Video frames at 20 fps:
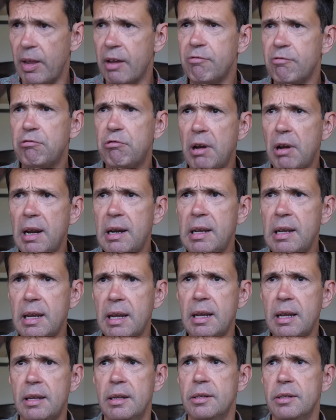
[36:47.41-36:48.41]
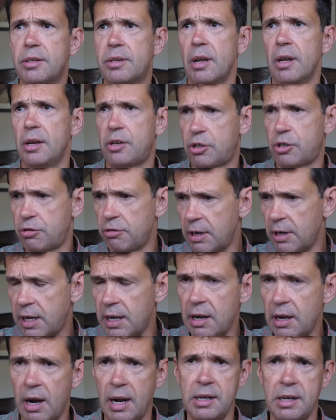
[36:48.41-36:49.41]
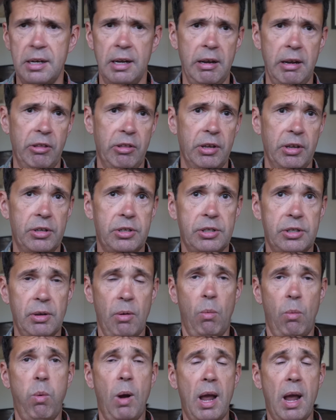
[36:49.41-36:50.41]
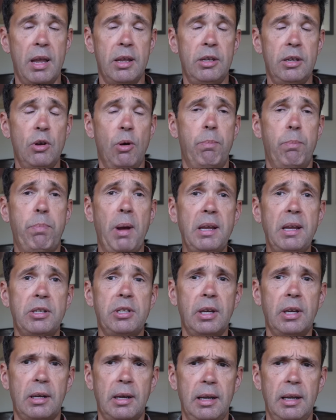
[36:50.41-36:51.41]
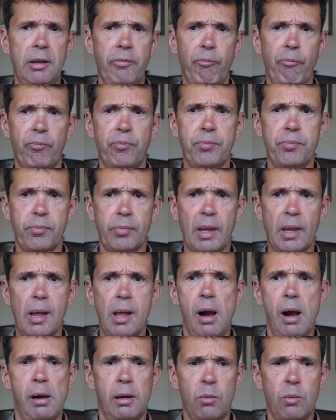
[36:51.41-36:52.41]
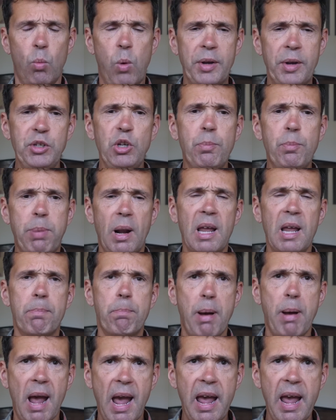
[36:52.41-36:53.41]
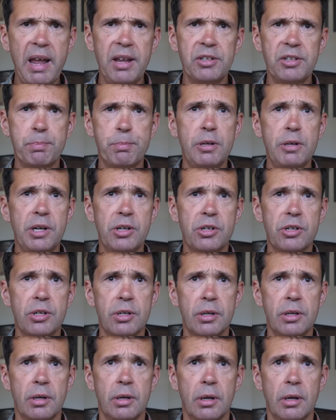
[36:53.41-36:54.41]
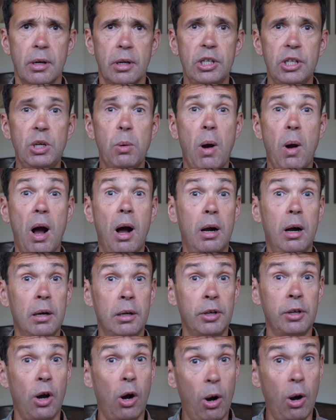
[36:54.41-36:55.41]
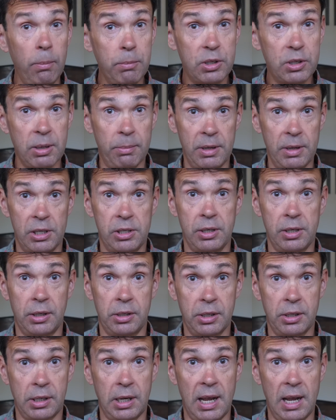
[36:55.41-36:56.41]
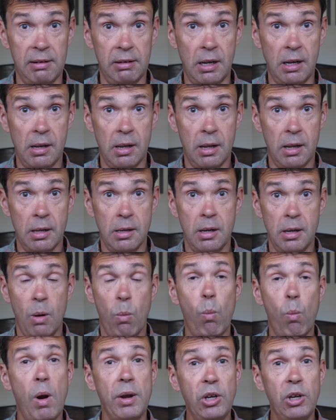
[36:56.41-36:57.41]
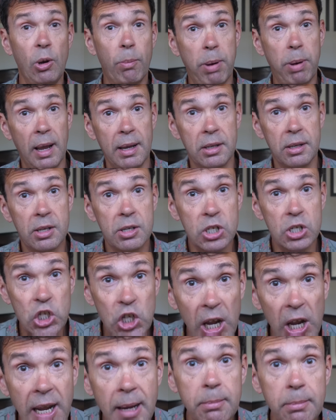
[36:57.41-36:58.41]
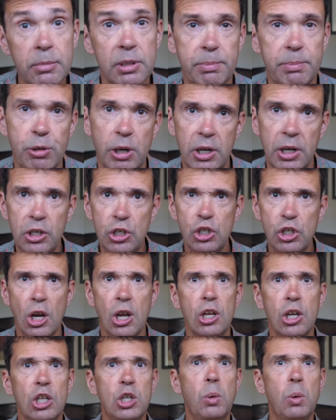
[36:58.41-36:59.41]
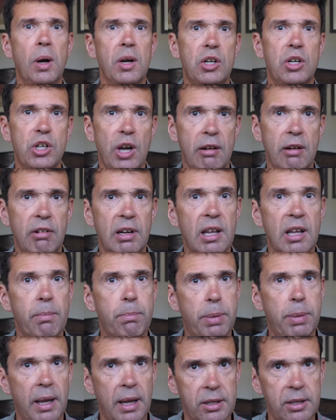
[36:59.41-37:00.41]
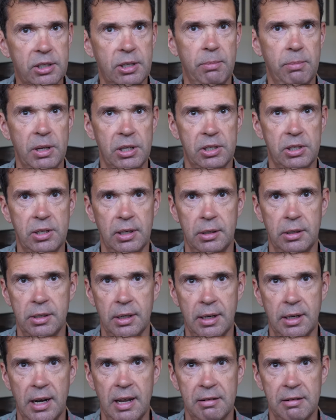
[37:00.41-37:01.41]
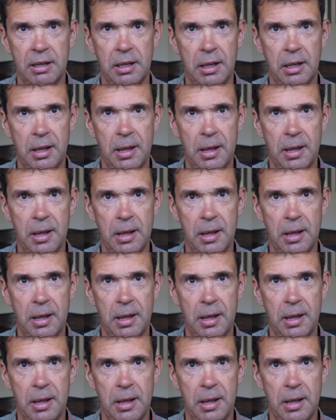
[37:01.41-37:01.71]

It really is a tricky idea, this, where you're basically, when you play pairs bridge, you are an optimistic declarer. When you play teams bridge, you are generally a pessimistic declarer.